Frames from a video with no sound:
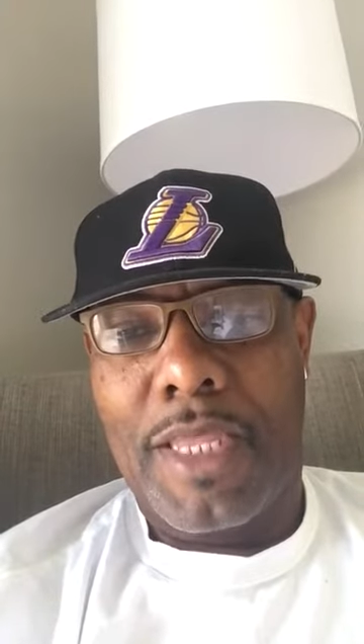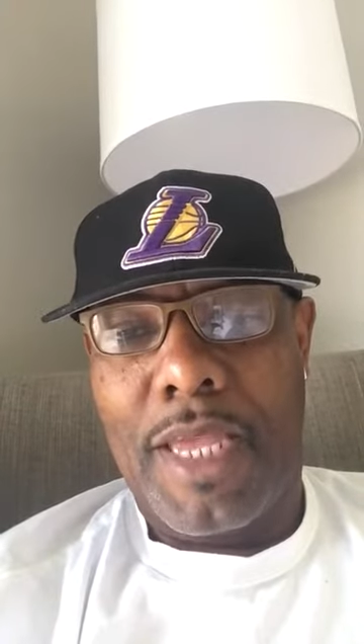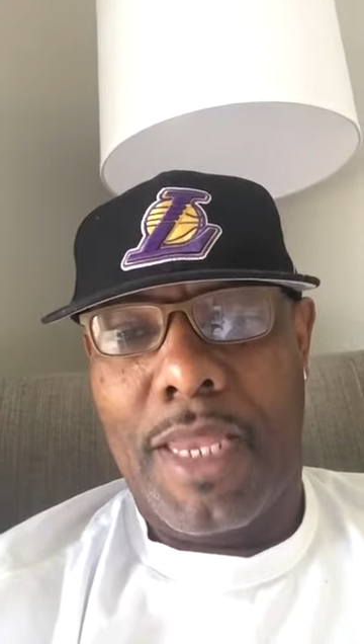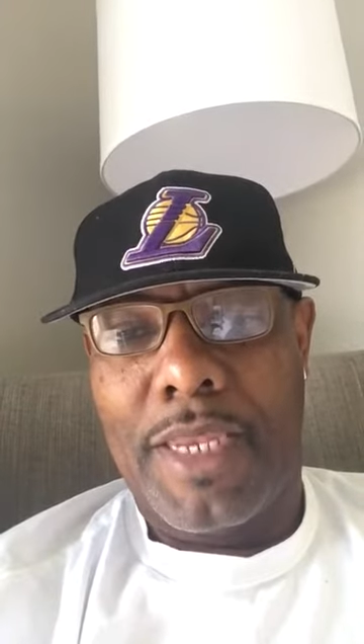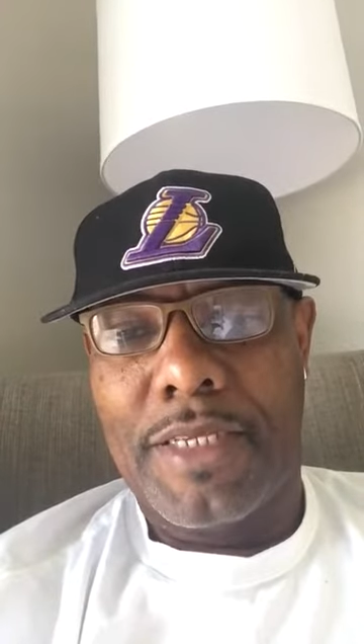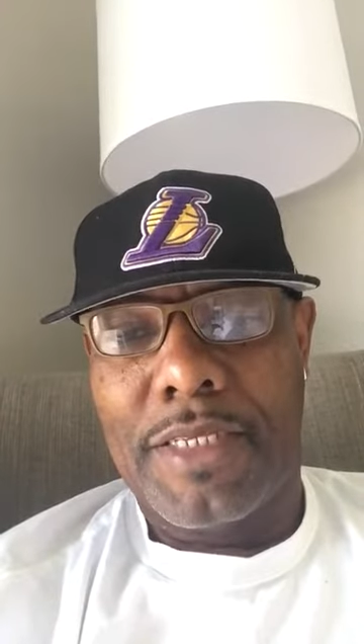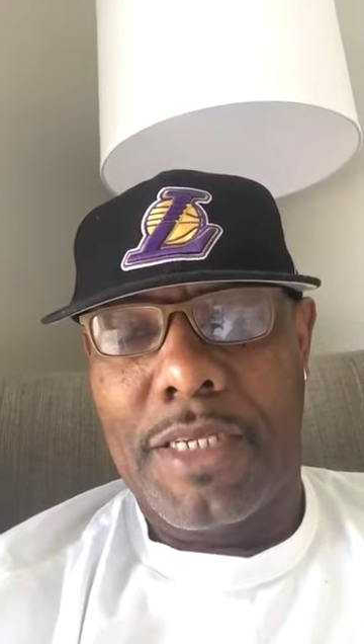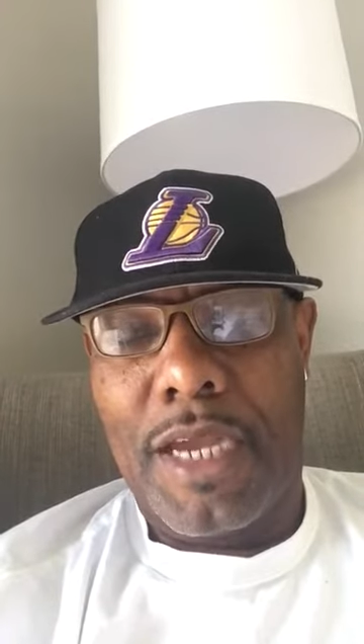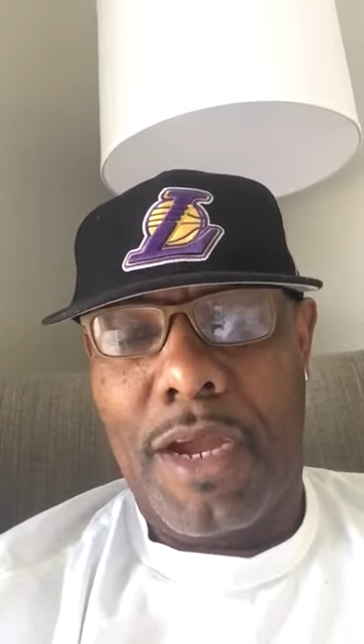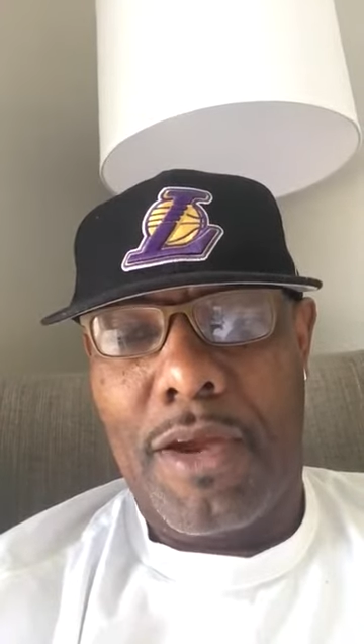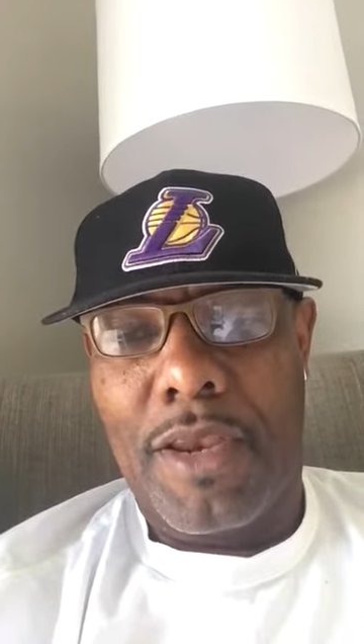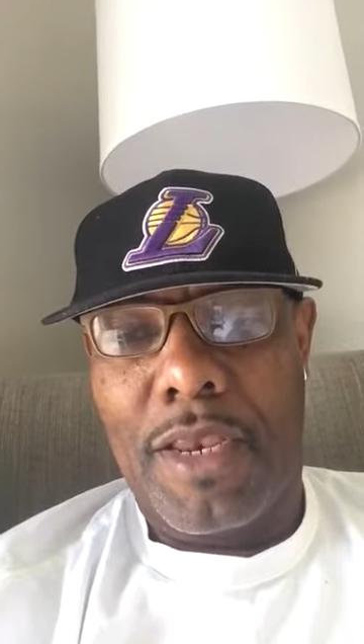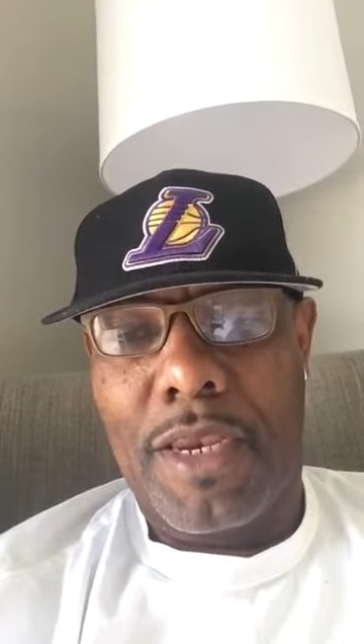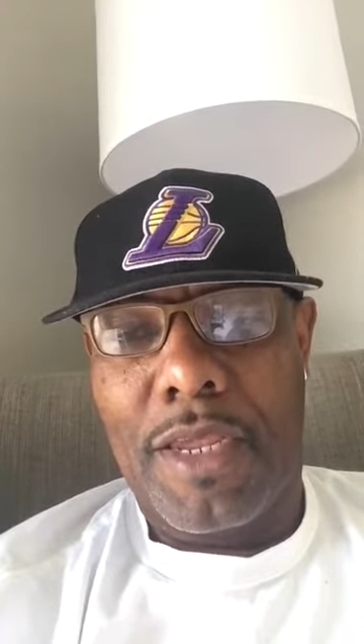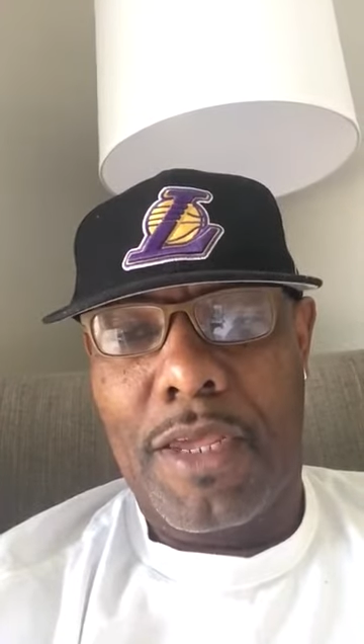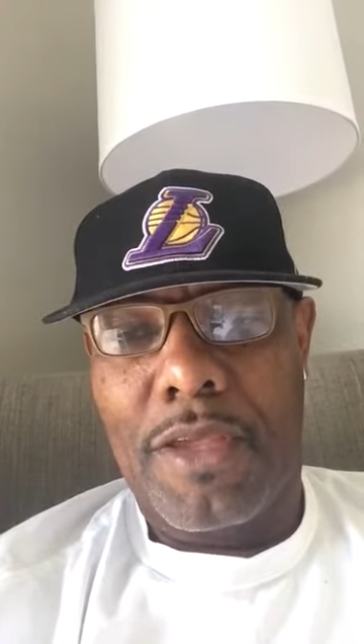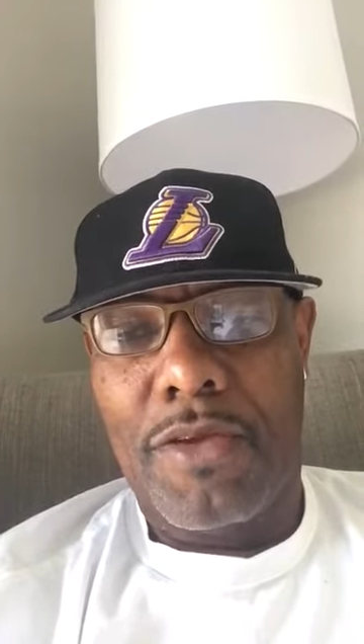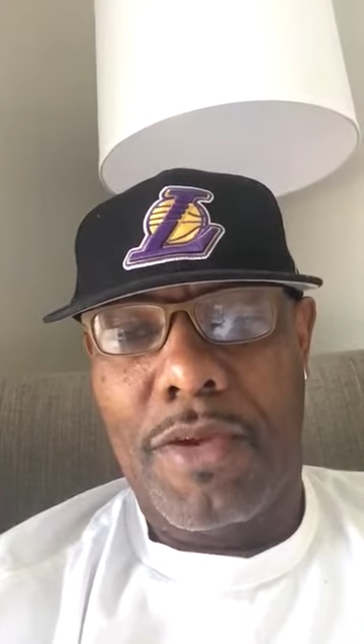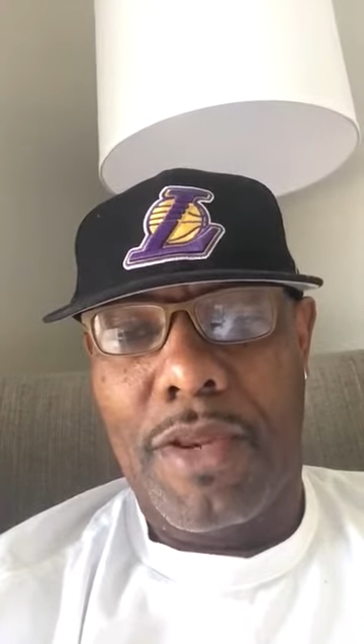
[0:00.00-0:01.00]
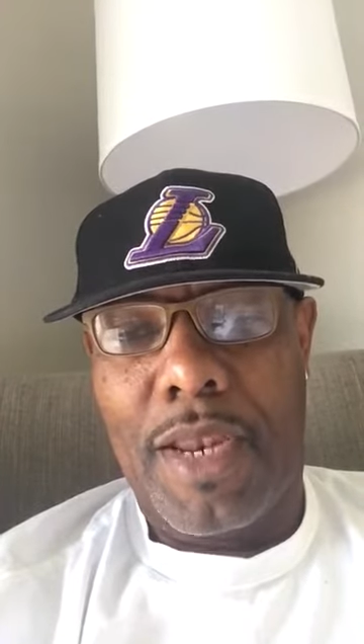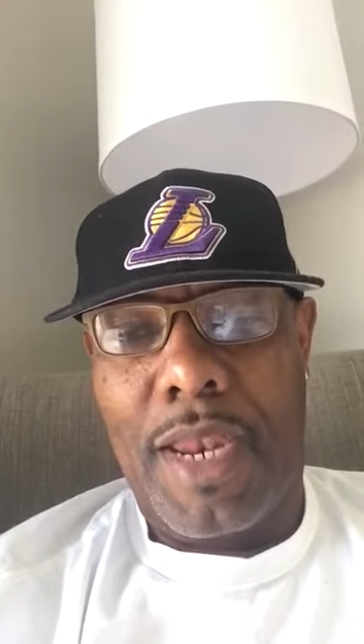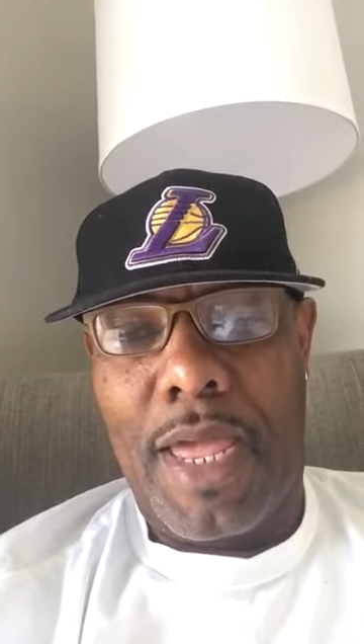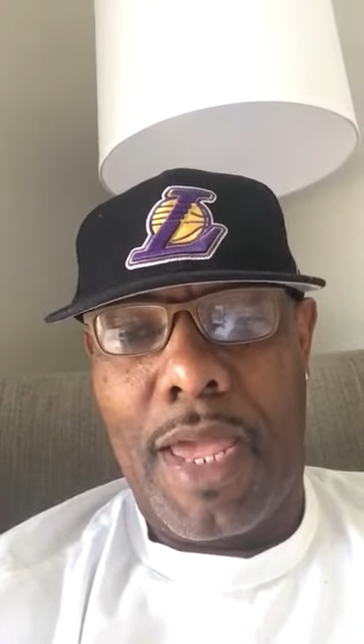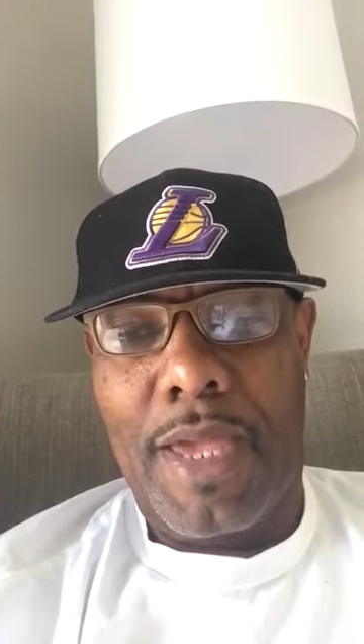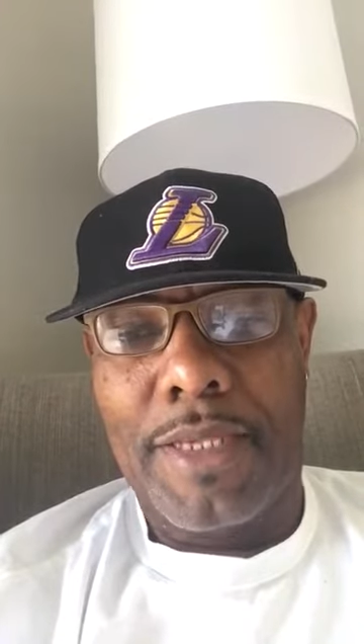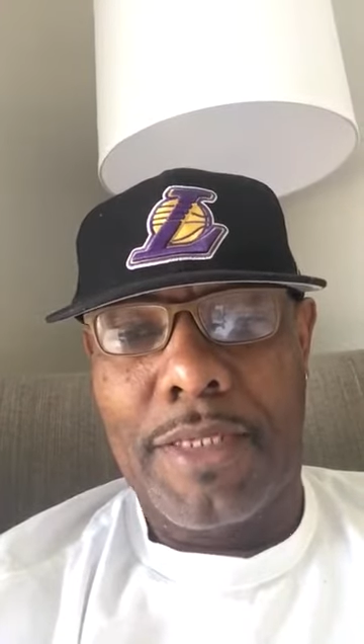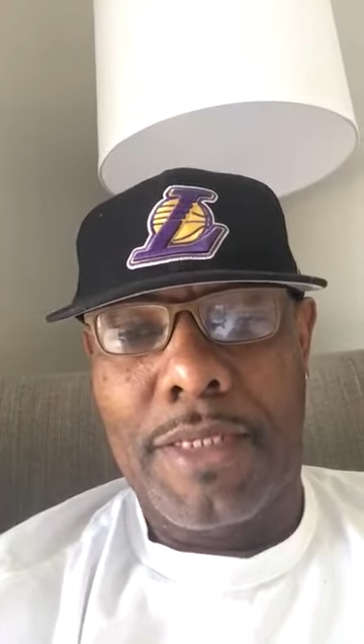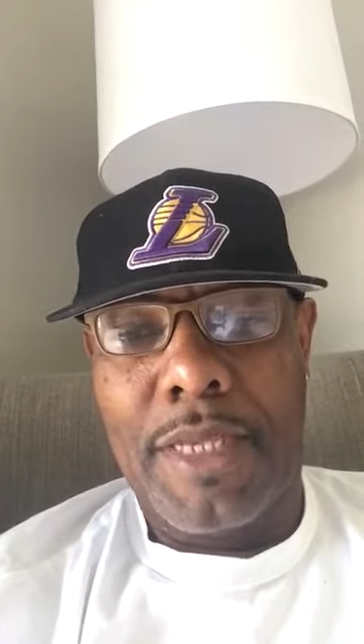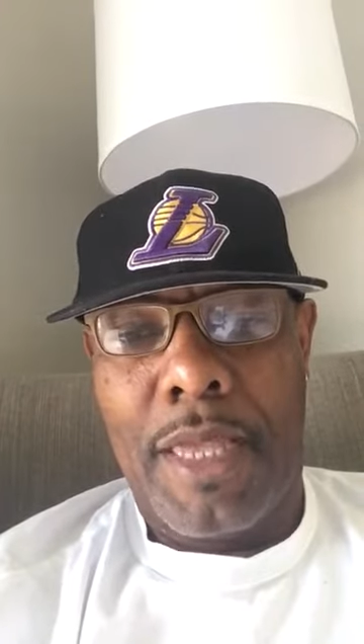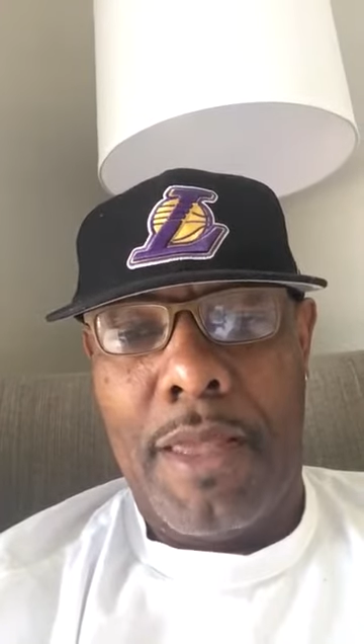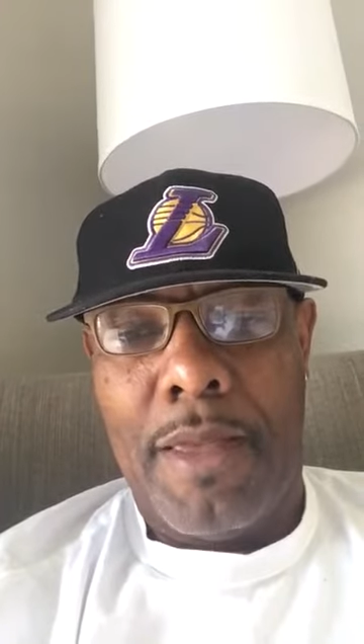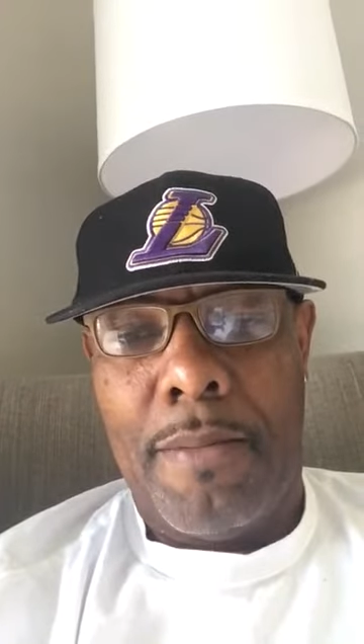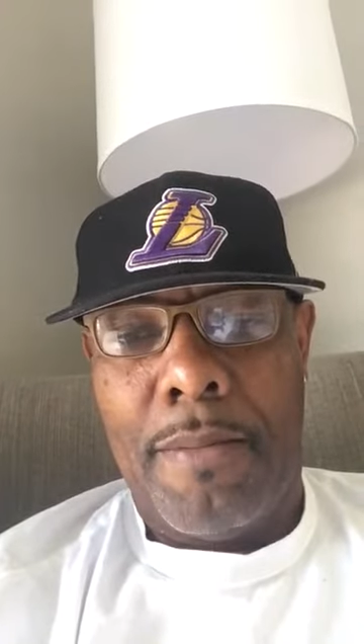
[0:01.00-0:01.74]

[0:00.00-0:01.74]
that is currently utilized